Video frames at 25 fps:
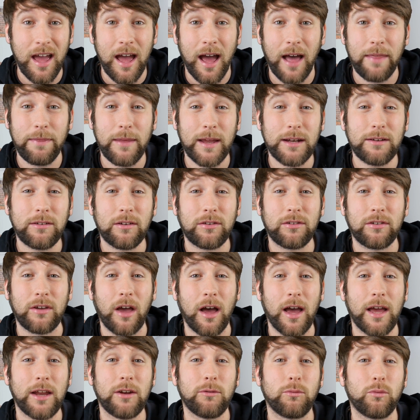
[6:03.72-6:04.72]
and then
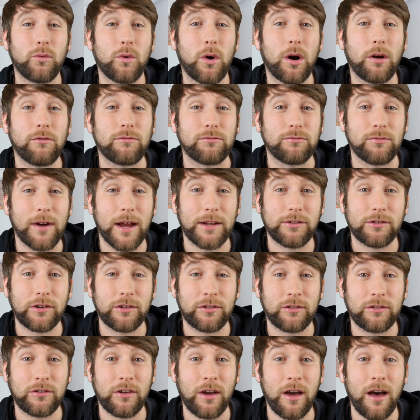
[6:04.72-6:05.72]
decide what
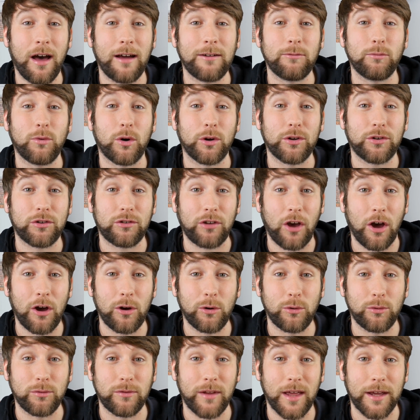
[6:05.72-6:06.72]
register and what
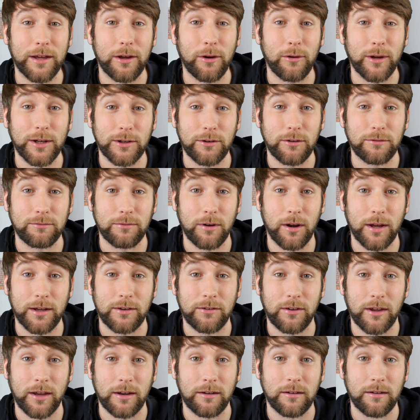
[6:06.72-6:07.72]
tone they're going to
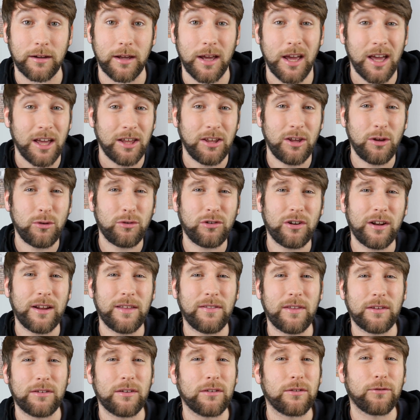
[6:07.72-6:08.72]
write in. Usually
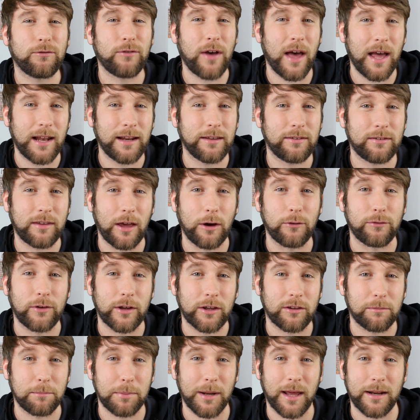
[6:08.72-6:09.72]
this is fairly
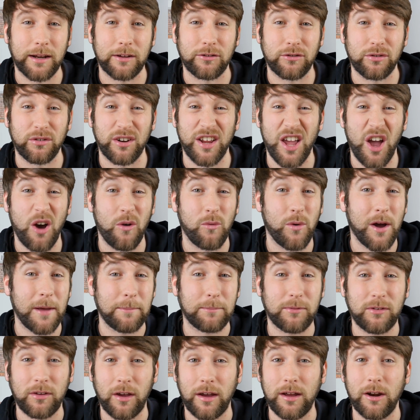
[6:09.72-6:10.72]
self-explanatory. A
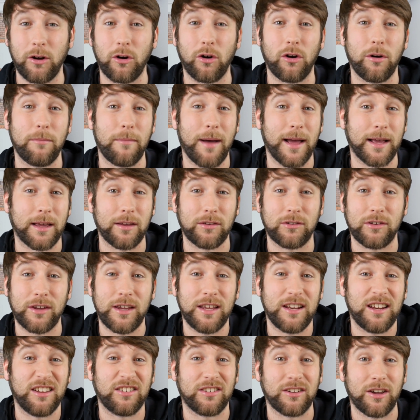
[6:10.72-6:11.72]
website or a
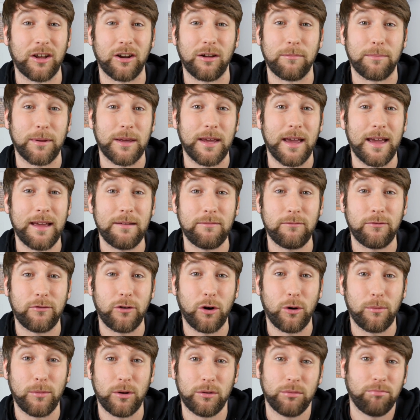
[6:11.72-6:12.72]
magazine is going to be
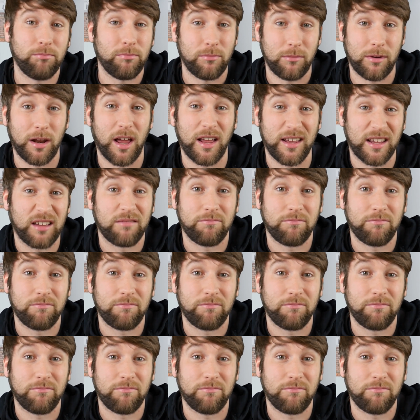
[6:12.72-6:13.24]
informal, like